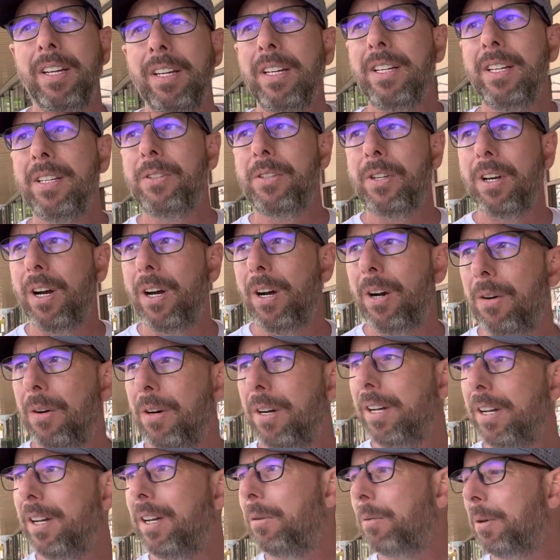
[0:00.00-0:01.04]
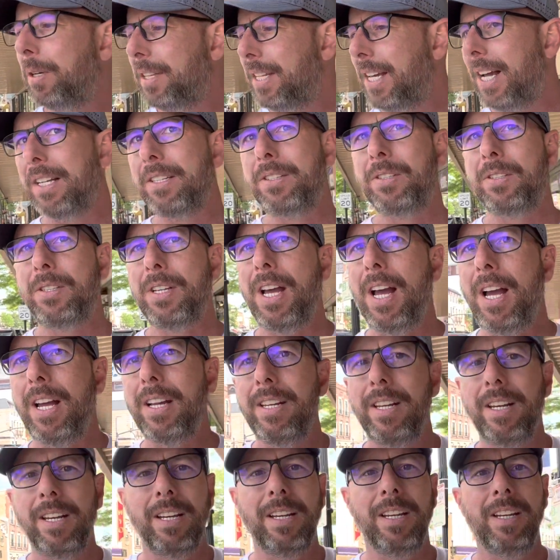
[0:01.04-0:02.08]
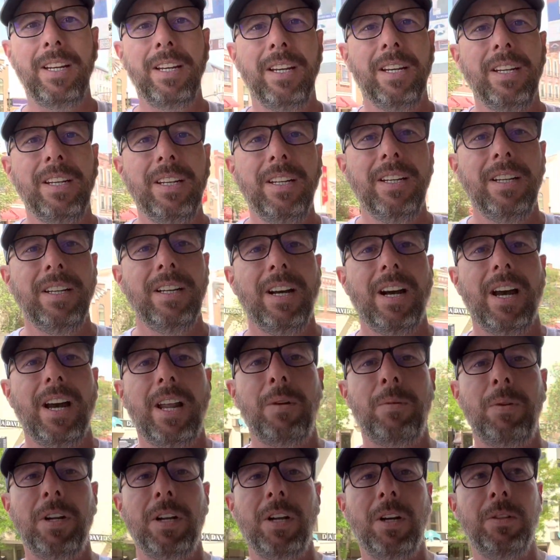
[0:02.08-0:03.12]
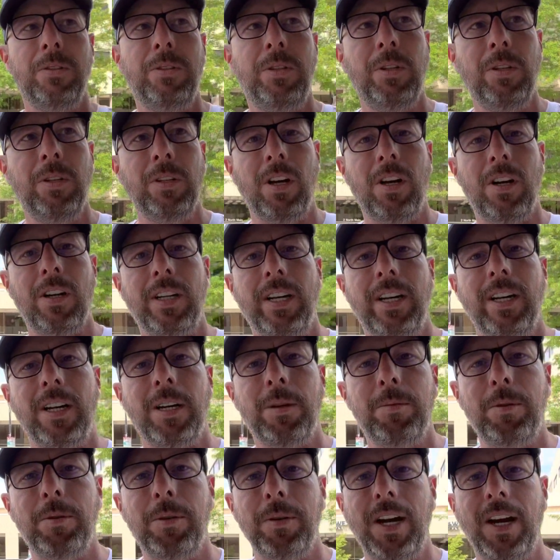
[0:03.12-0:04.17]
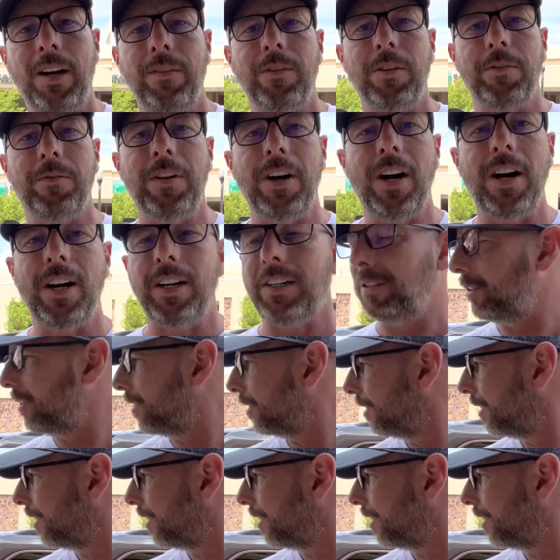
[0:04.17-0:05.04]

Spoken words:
So with that said, I don't want to go too long here, but we have the fox.